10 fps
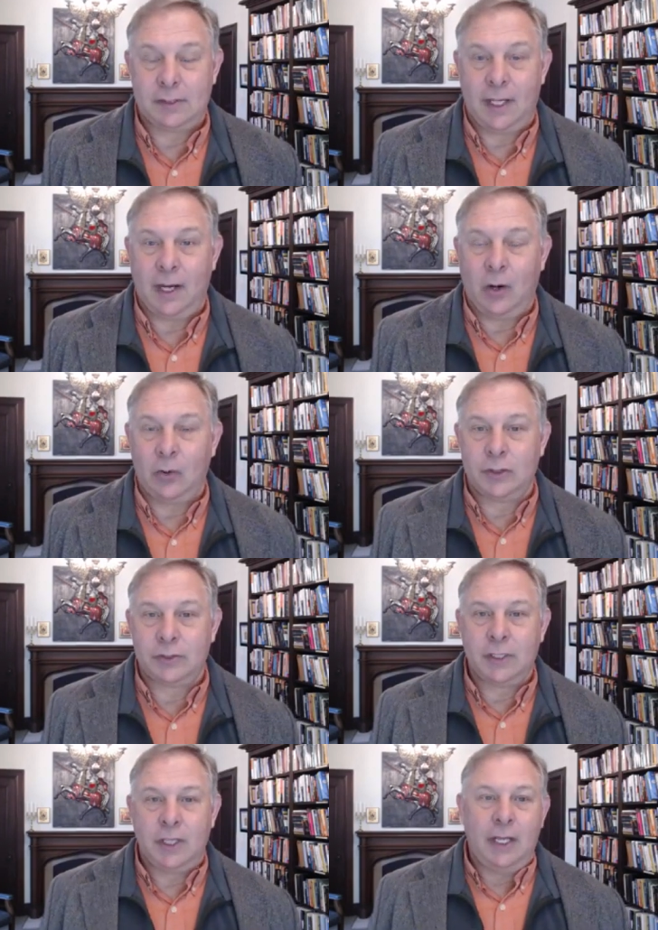That
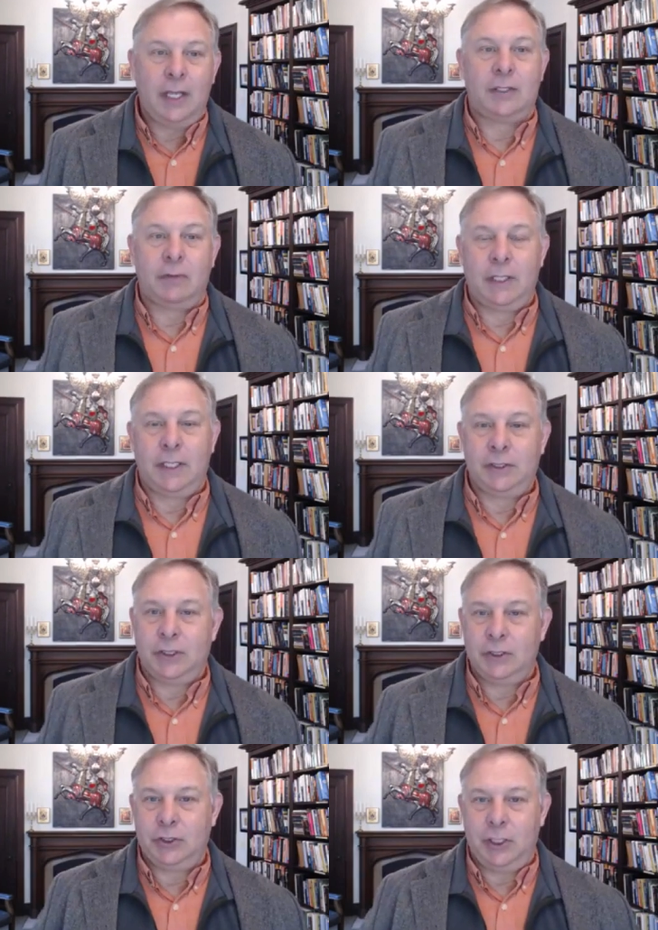ours is a
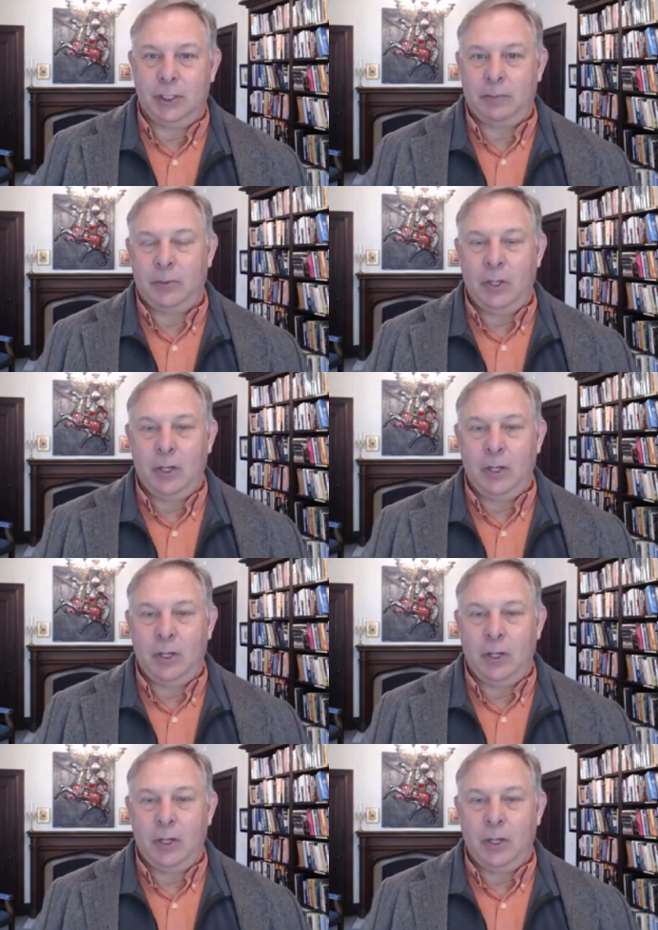relationship